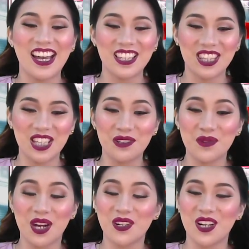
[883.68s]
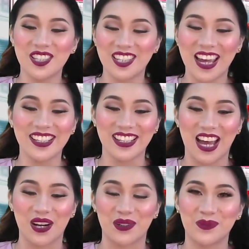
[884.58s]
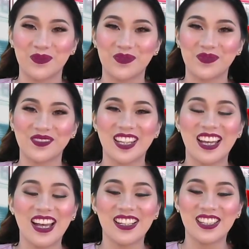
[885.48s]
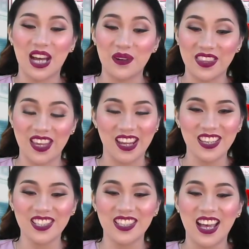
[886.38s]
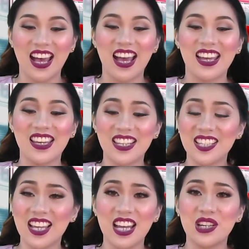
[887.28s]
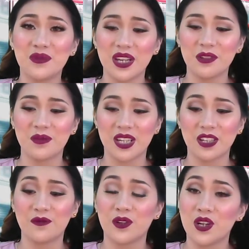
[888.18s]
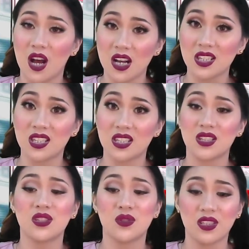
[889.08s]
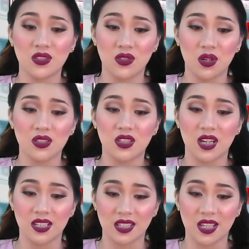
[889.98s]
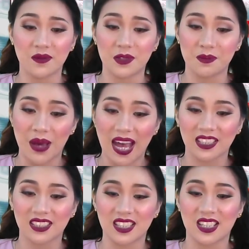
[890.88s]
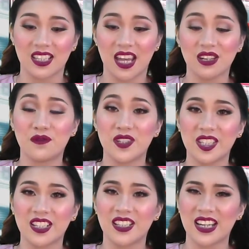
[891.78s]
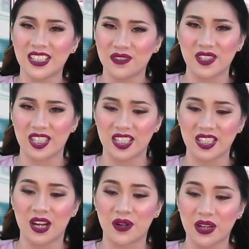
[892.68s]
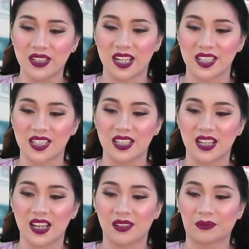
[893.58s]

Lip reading: I think we are all set now. Nowadays, it is highly recommended for us to indulge ourselves back in any physical activities around us.